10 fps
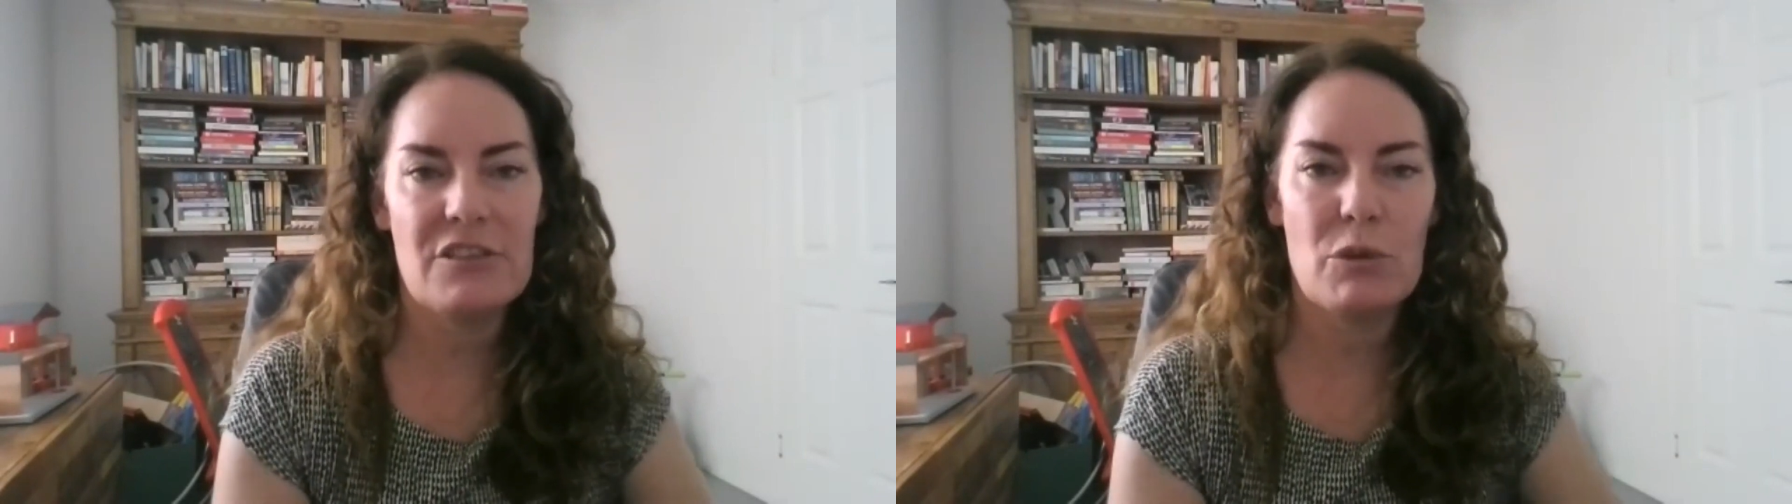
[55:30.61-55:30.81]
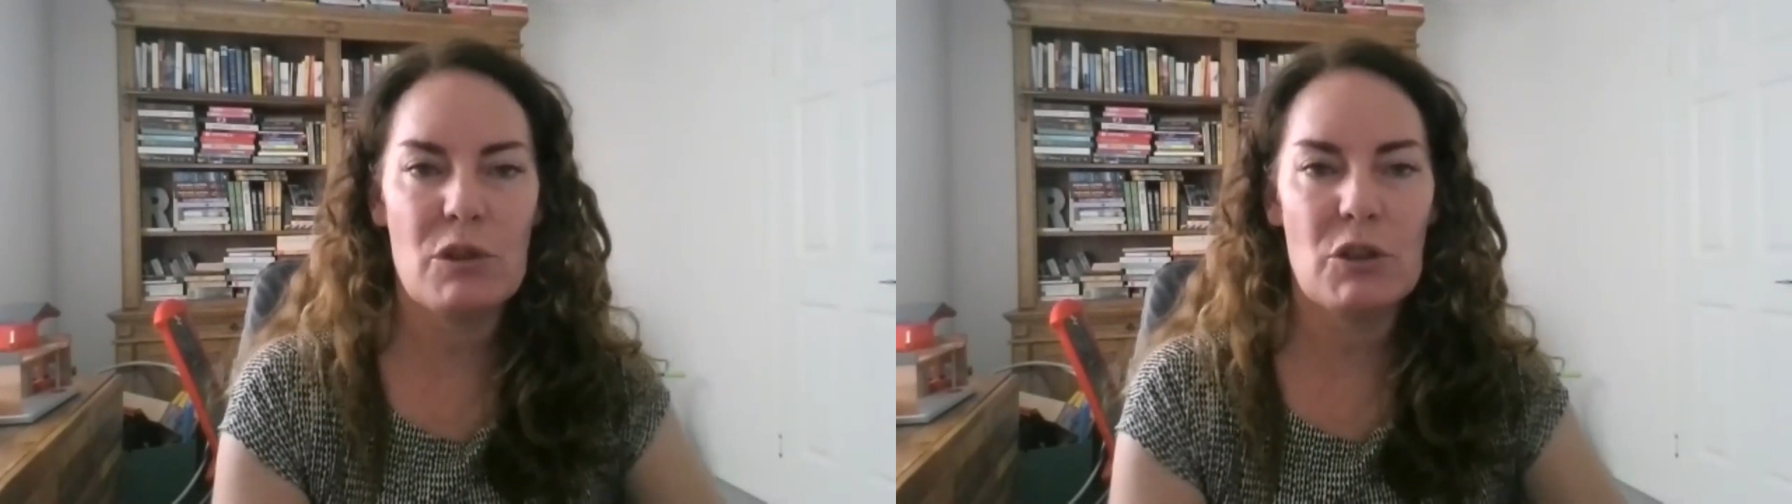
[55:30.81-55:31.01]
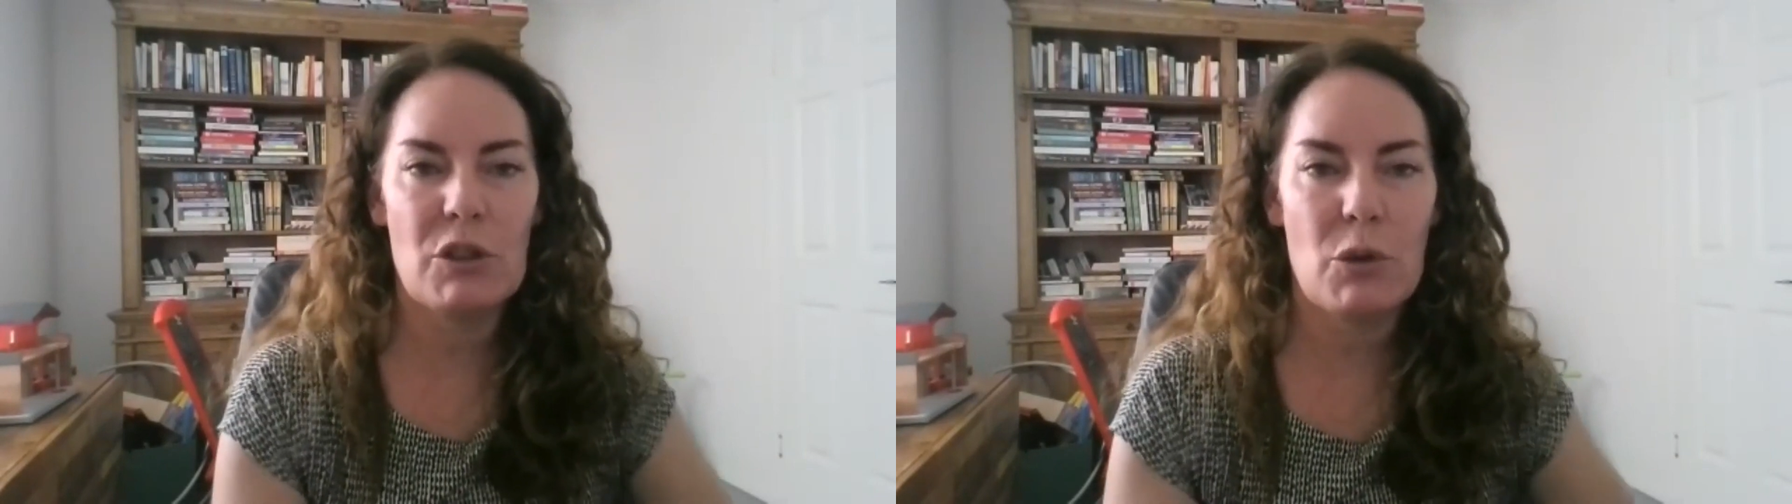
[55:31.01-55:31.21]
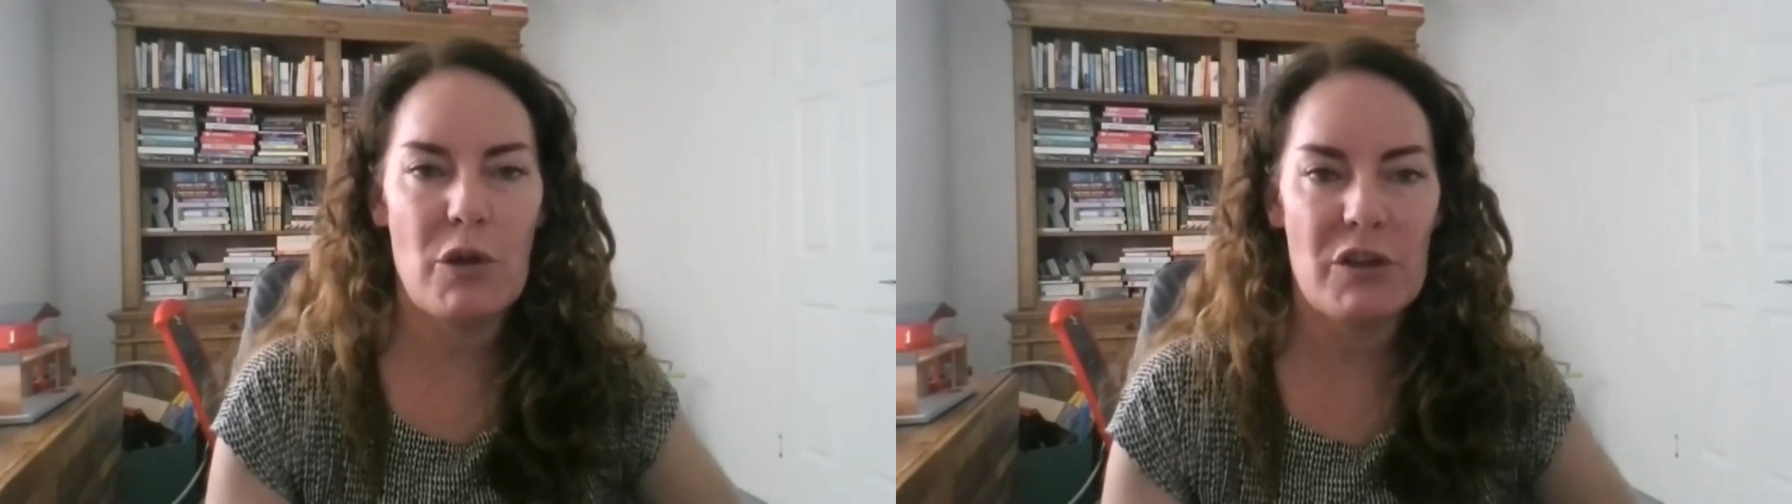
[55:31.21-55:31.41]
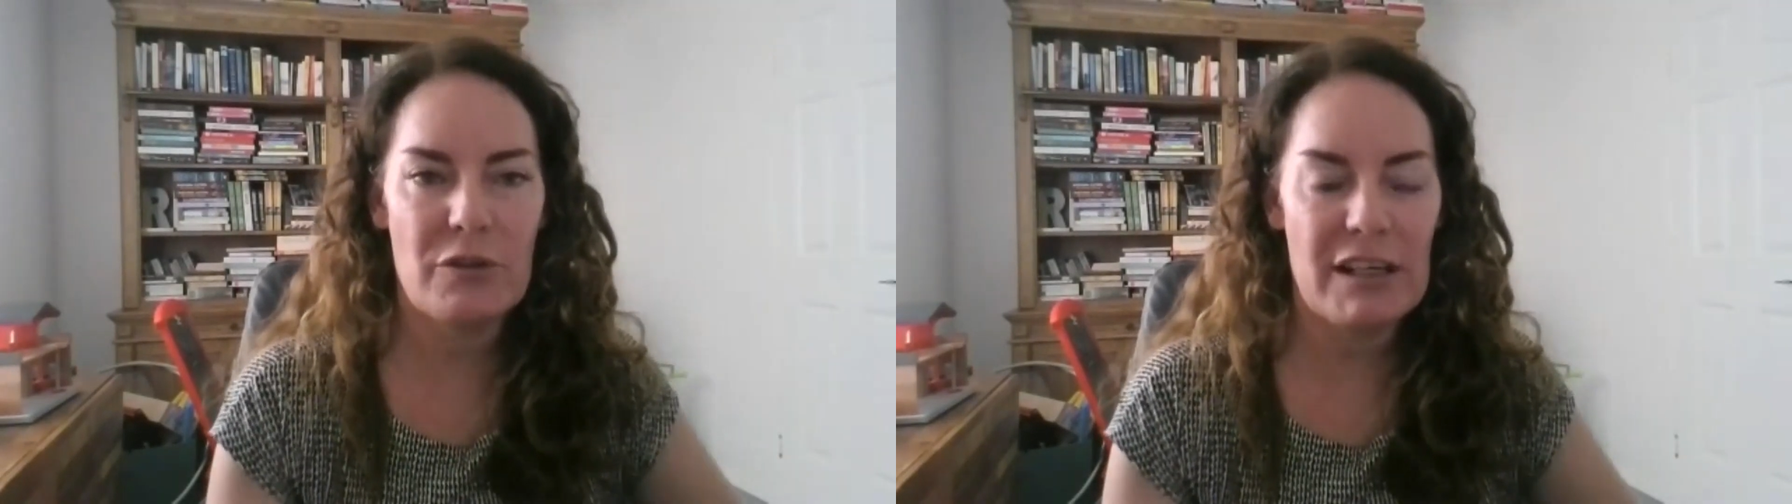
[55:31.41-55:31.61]
So you want to look at all
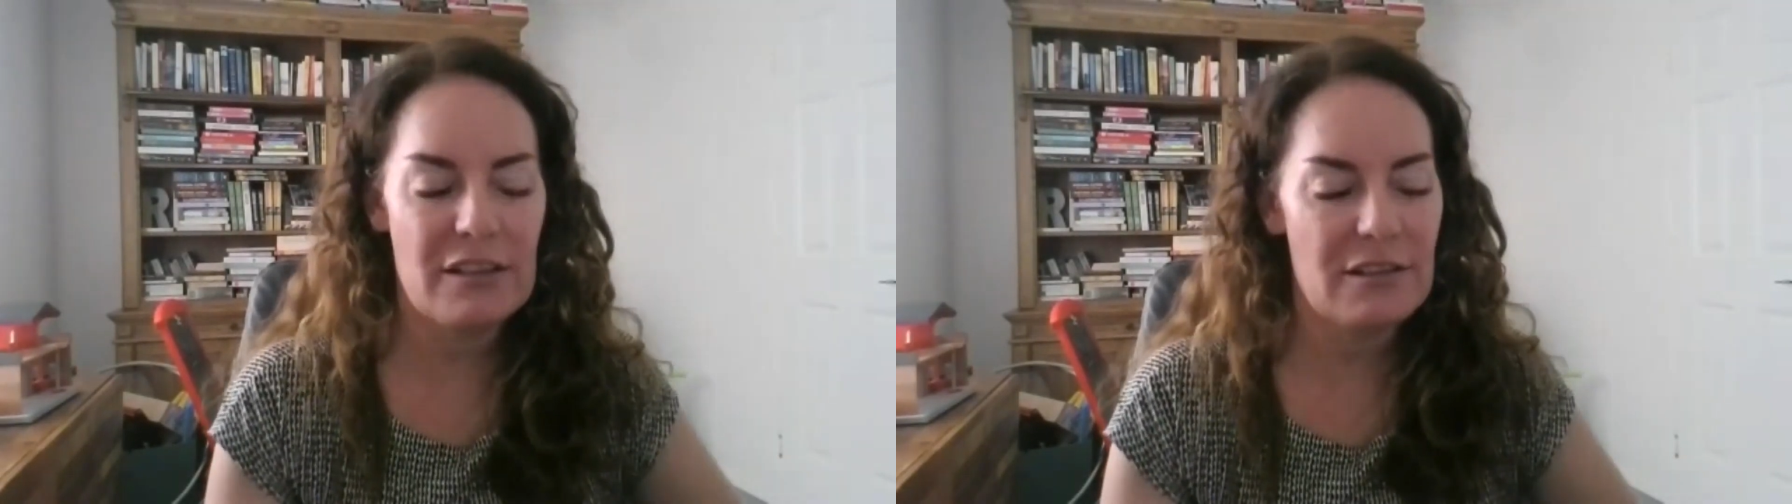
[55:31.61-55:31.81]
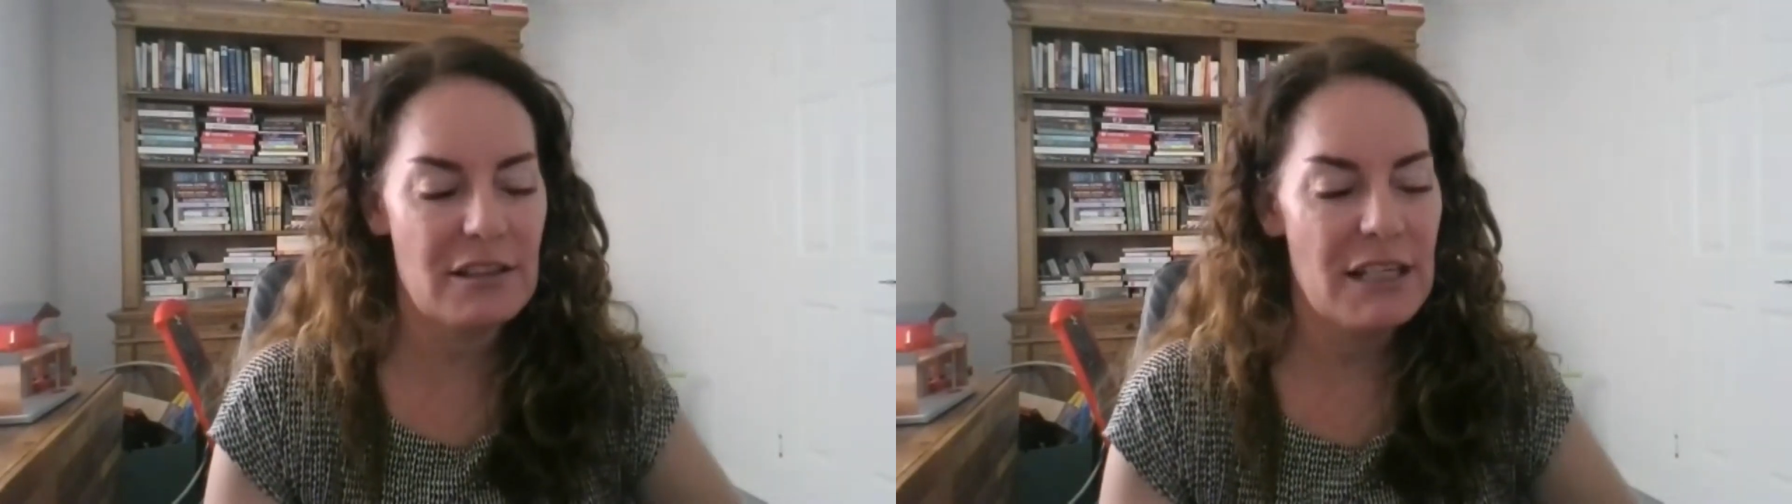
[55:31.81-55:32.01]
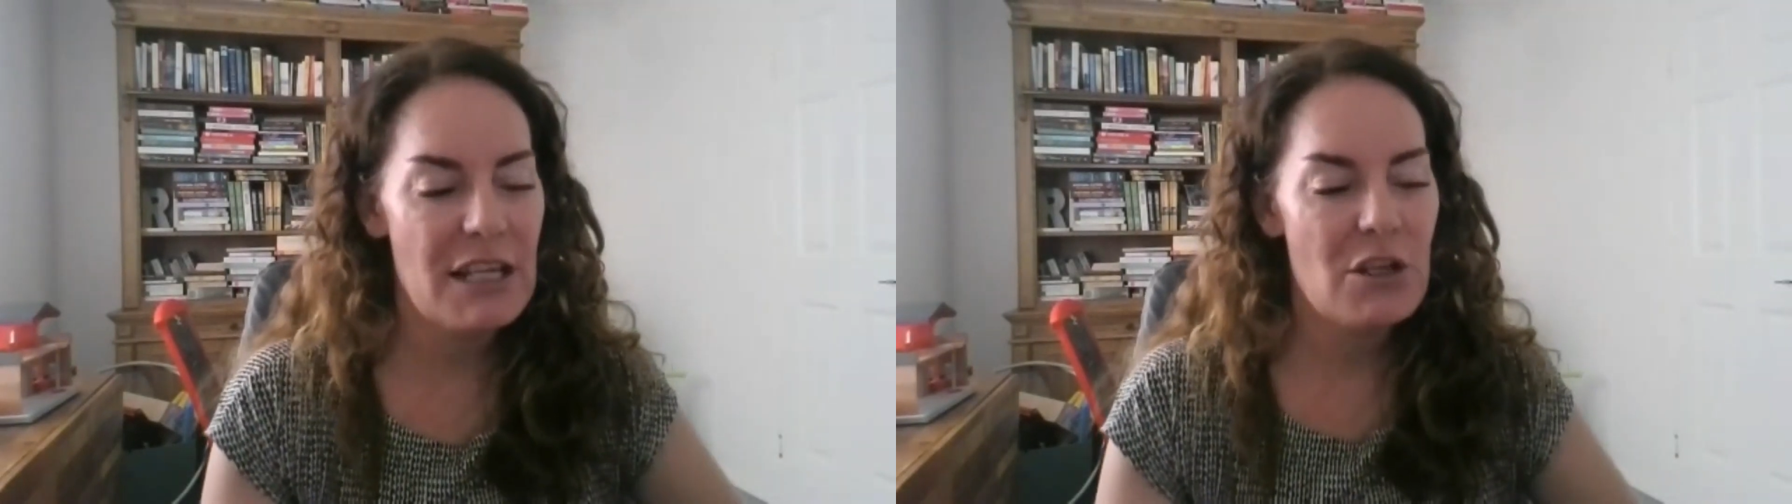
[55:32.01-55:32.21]
those factors and